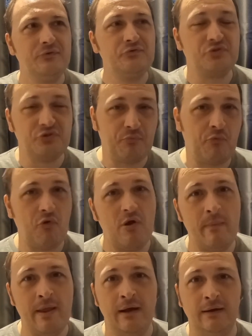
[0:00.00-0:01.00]
to the
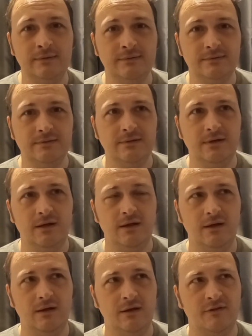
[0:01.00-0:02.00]
premiere.
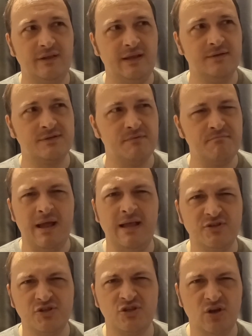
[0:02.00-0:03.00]
I think it's at
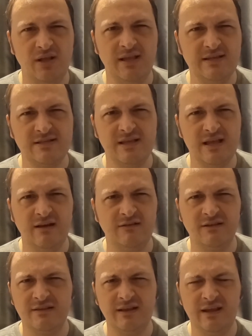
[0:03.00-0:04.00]
Man's Chinese Theatre,
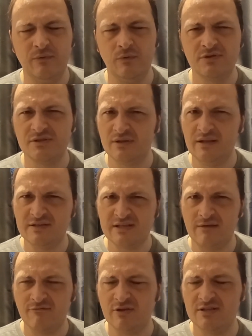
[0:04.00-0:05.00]
I think it was, in
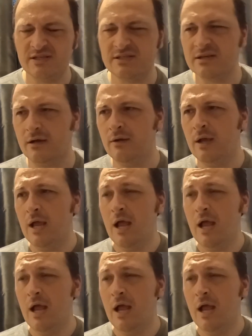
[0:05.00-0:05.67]
San Francisco,